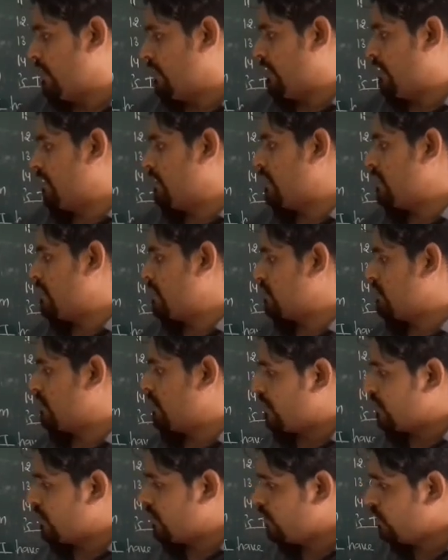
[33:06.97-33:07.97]
Then there is
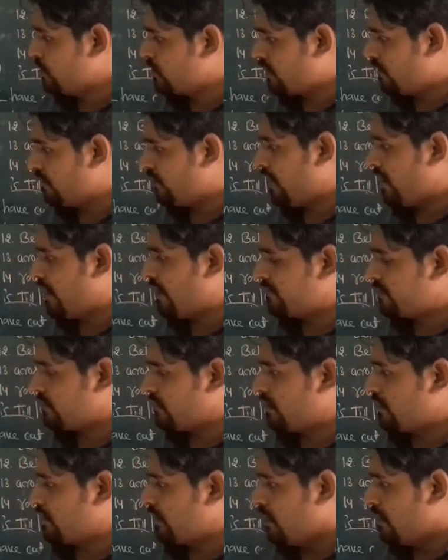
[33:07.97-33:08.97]
a use of
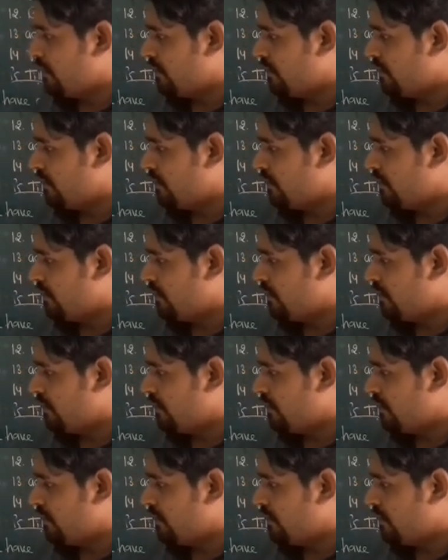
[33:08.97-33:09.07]
after.